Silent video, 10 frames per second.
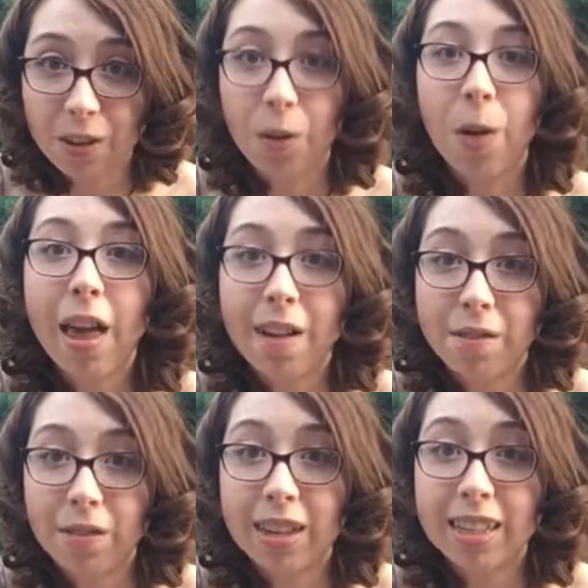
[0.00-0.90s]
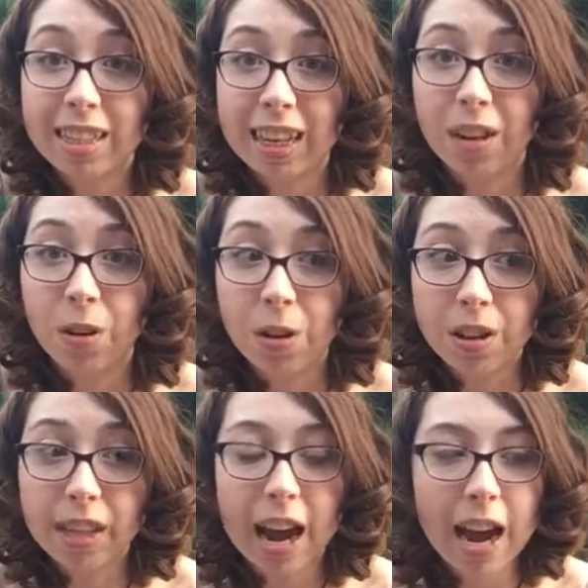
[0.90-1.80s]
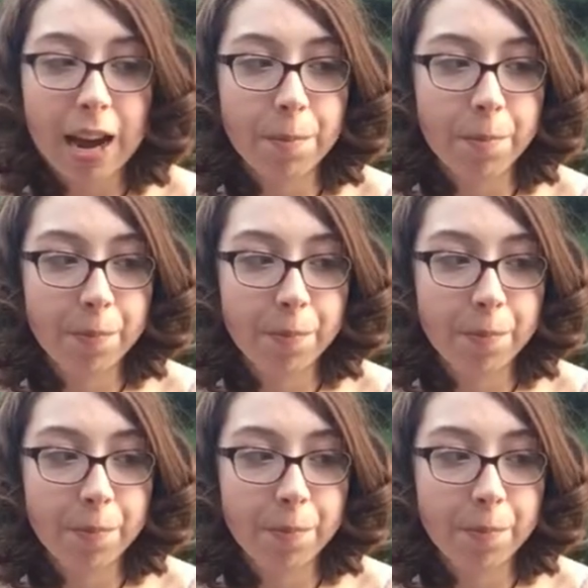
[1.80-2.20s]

goal every single time.